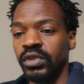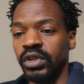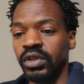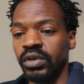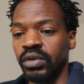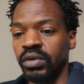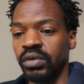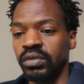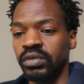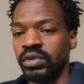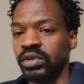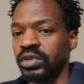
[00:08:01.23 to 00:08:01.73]
you
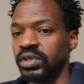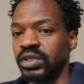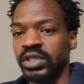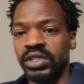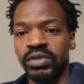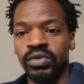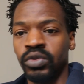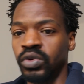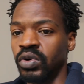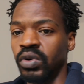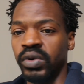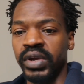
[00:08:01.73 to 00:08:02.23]
know, don't
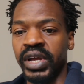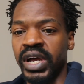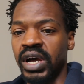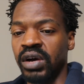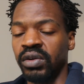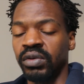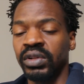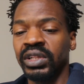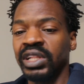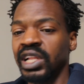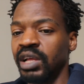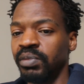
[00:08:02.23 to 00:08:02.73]
going
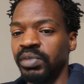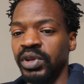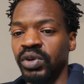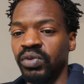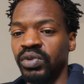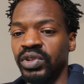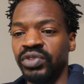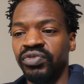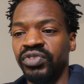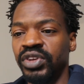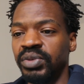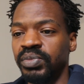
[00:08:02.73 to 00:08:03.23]
out clubbing
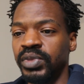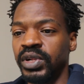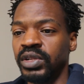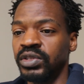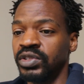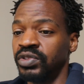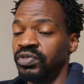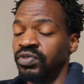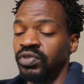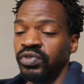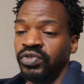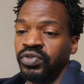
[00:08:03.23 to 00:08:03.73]
with
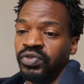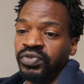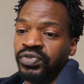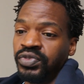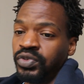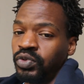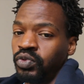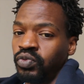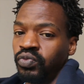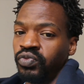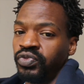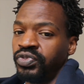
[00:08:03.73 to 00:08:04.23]
females. If you
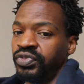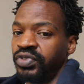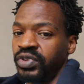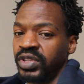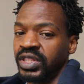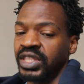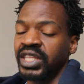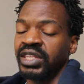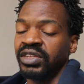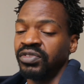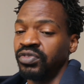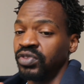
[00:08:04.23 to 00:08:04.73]
if you if
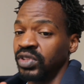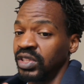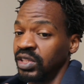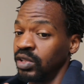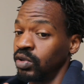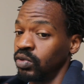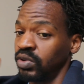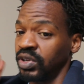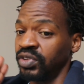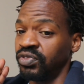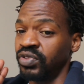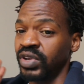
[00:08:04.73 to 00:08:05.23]
you're if you
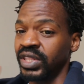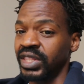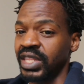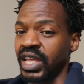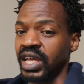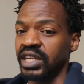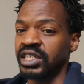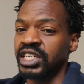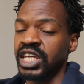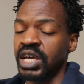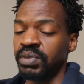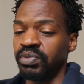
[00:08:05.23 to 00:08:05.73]
look if you're
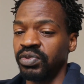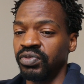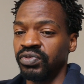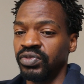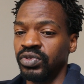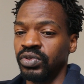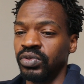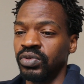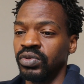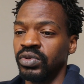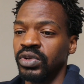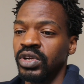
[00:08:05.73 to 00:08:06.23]
that type
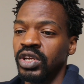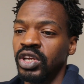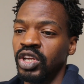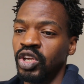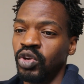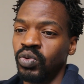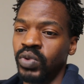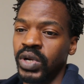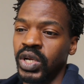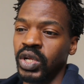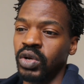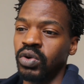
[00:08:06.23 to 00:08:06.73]
of dude,
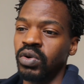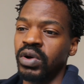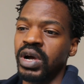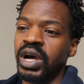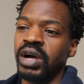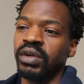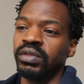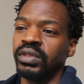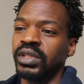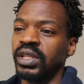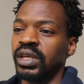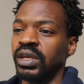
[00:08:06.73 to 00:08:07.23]
you want to go
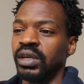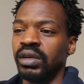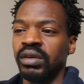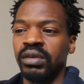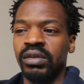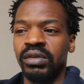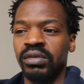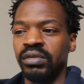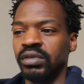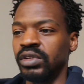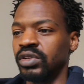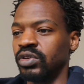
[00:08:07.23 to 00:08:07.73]
out
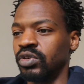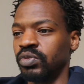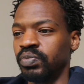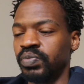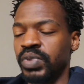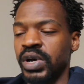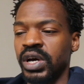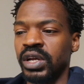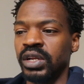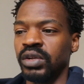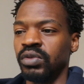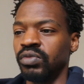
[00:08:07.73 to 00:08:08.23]
there and you know
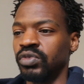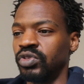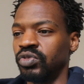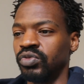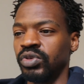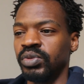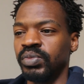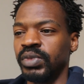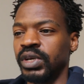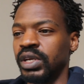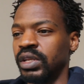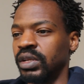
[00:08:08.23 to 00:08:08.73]
party with
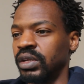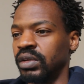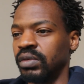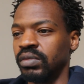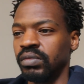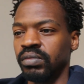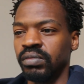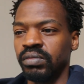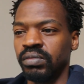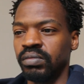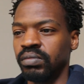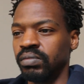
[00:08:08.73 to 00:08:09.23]
women
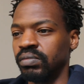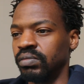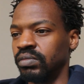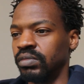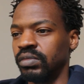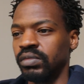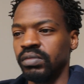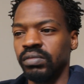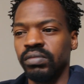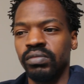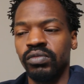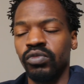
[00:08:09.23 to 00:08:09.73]
and
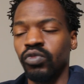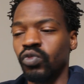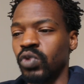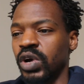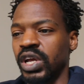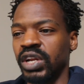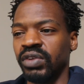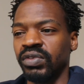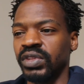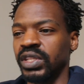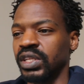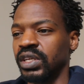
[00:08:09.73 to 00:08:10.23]

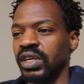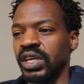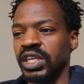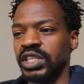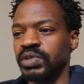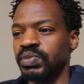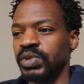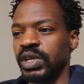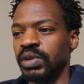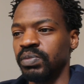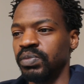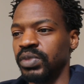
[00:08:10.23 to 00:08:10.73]
whatever the
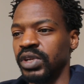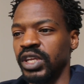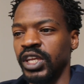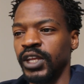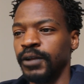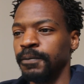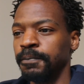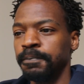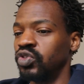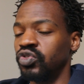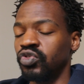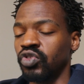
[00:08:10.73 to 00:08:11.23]
case may
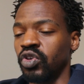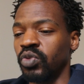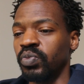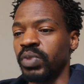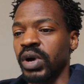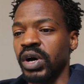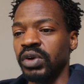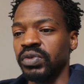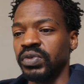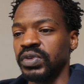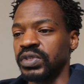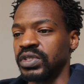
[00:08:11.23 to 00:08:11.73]
be. Draw
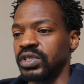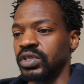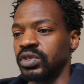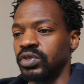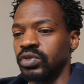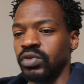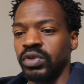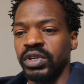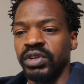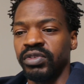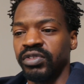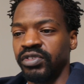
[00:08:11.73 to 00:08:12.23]
boundaries.
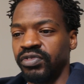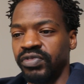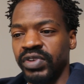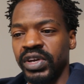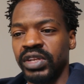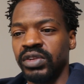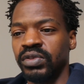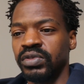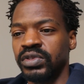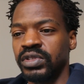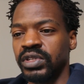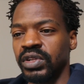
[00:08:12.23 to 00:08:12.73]
Don't ever
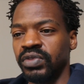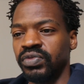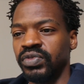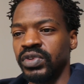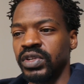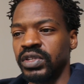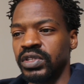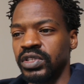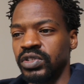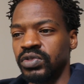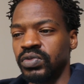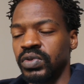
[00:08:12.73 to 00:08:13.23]
find yourself
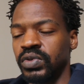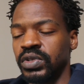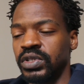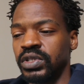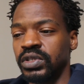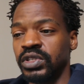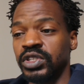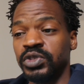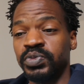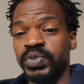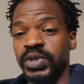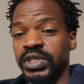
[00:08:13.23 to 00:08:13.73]
in a
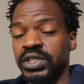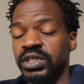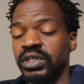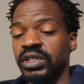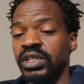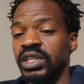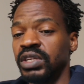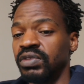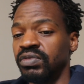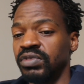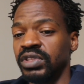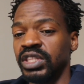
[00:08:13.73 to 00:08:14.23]
situation, especially
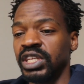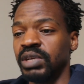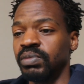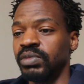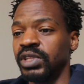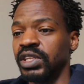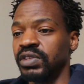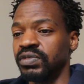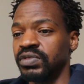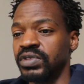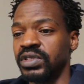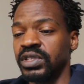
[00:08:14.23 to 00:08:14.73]
giving
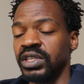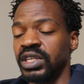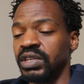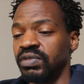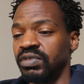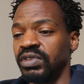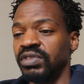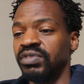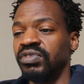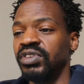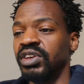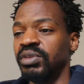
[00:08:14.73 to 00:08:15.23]
them lifts,
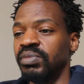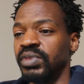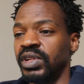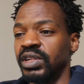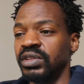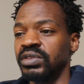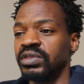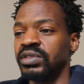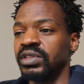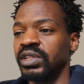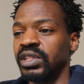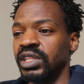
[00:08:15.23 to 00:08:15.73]
giving
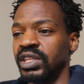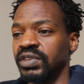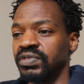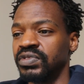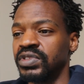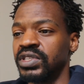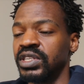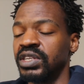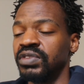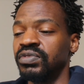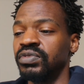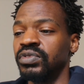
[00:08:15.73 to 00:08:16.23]
females
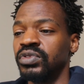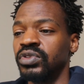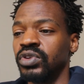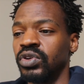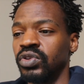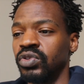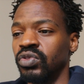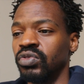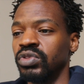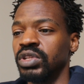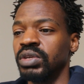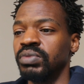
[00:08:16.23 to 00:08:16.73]
lifts. If you
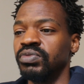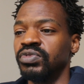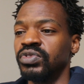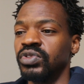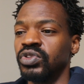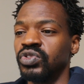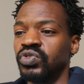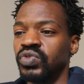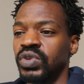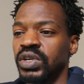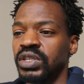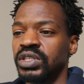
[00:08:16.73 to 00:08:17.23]
don't know them, if you
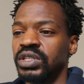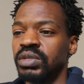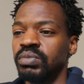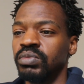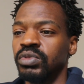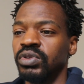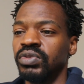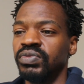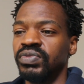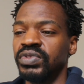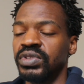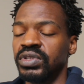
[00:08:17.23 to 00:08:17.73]
don't trust
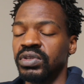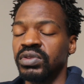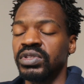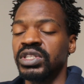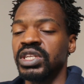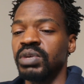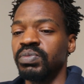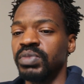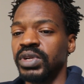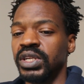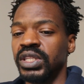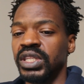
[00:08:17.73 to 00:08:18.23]
them, or if it's not
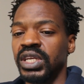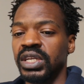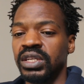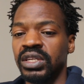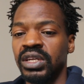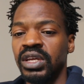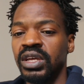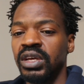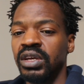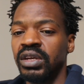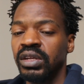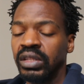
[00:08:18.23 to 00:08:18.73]
somebody that
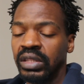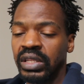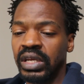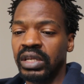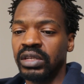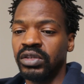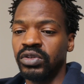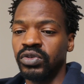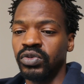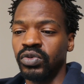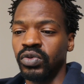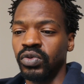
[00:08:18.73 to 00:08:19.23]

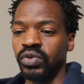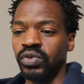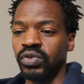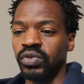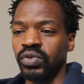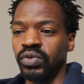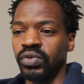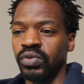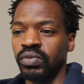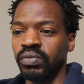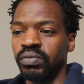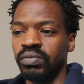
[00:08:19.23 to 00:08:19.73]
that you know
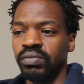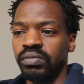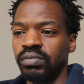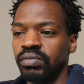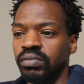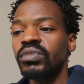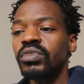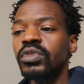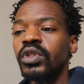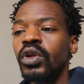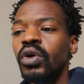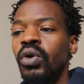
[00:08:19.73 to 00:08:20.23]
you,
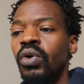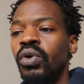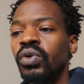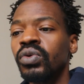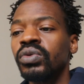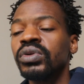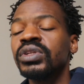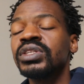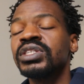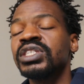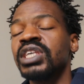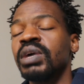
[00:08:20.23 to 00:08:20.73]

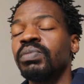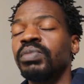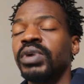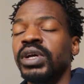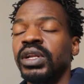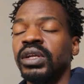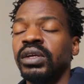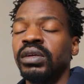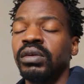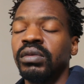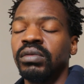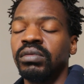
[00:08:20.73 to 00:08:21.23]
or
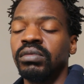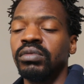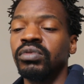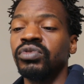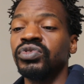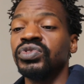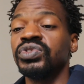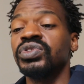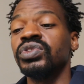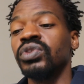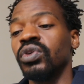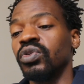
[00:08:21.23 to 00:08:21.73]
somebody
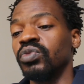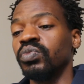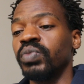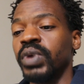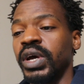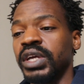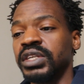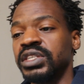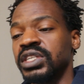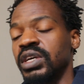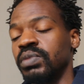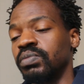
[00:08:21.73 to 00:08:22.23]
who's known
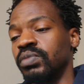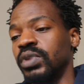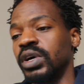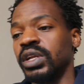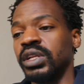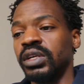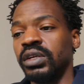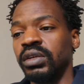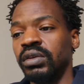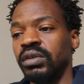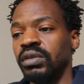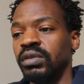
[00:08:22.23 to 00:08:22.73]
by
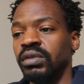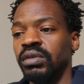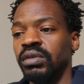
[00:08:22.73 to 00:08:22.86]
somebody,